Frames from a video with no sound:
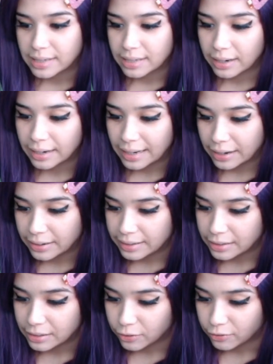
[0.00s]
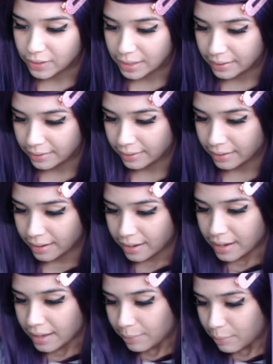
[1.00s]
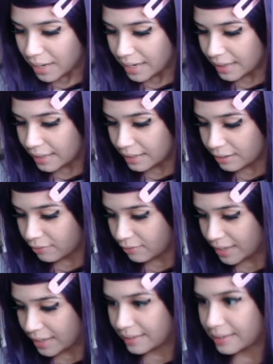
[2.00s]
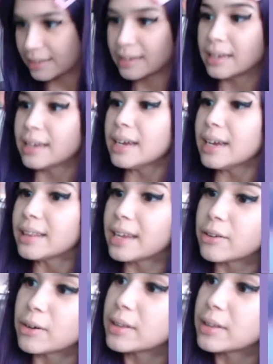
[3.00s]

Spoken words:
to her little feet. Many little feet. And they grow